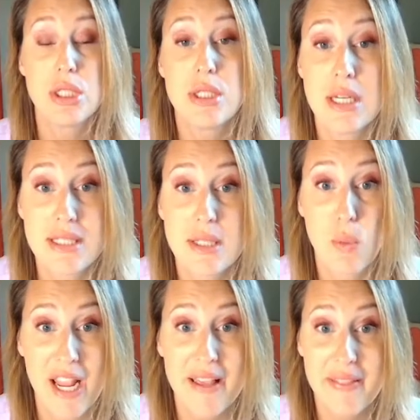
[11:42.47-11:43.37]
Does the
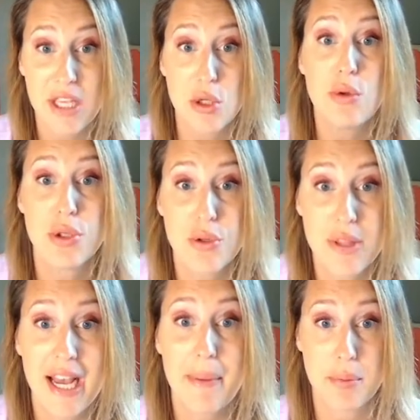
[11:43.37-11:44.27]
way that you do
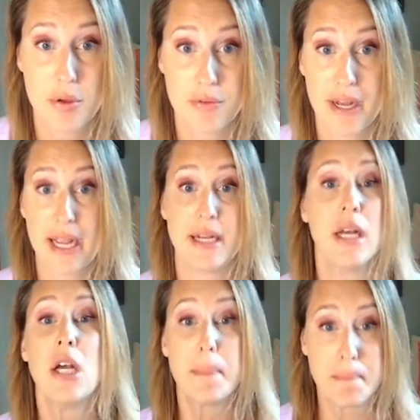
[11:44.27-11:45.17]
that provide
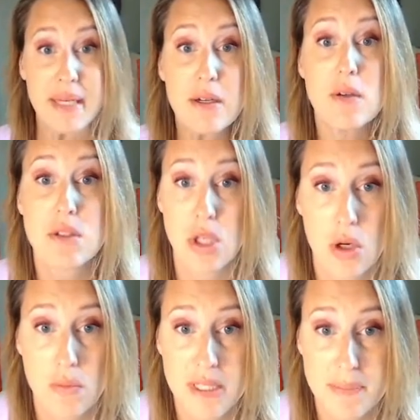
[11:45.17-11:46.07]
meals to
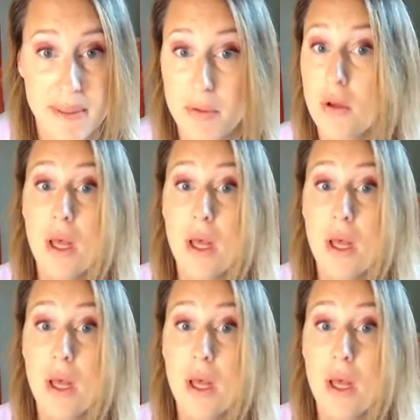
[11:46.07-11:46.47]
homeless people?